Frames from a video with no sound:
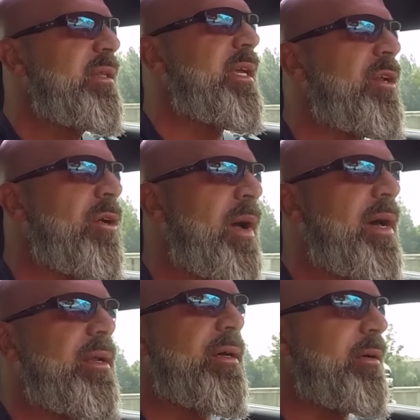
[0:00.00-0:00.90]
They know
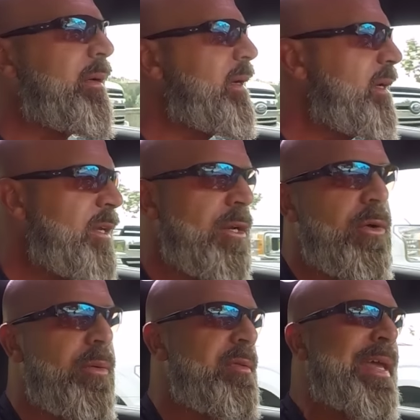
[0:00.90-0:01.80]
how to, you
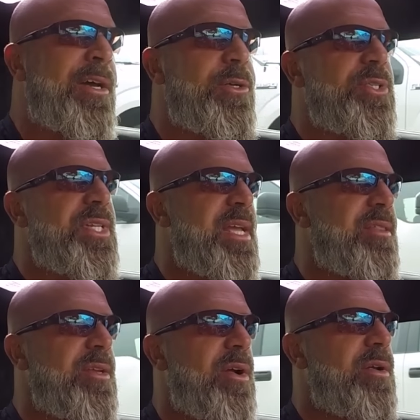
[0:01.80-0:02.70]
know, they
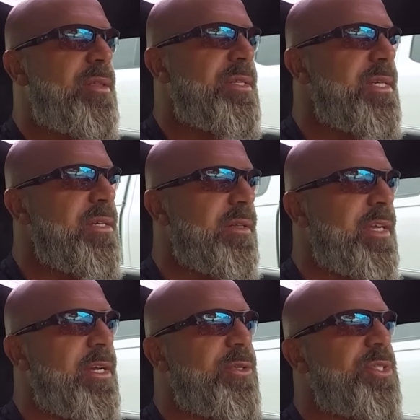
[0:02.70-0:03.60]
understand the art of the deal.
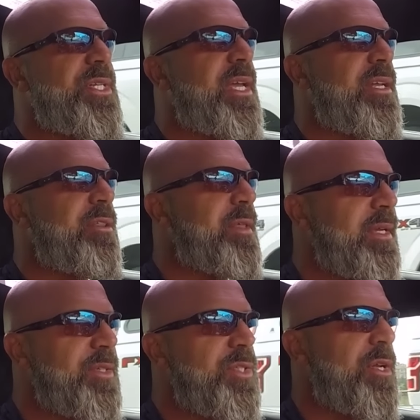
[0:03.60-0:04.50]
They understand
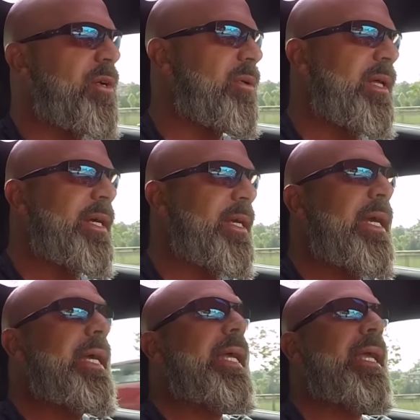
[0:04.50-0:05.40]
things, you know, like
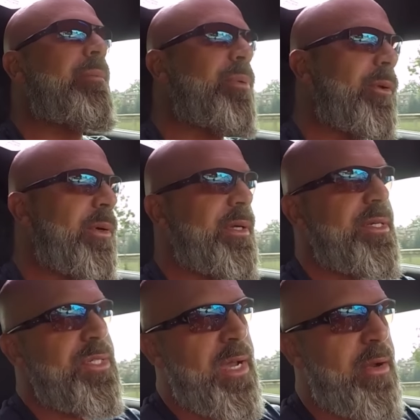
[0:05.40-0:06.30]

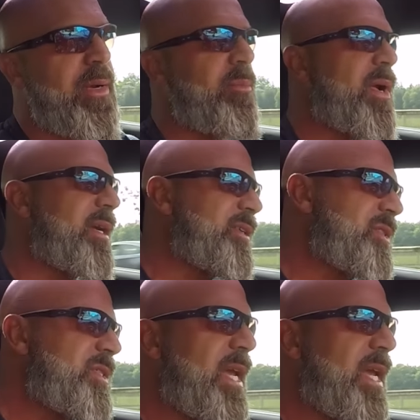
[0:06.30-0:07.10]
employees, hiring practices,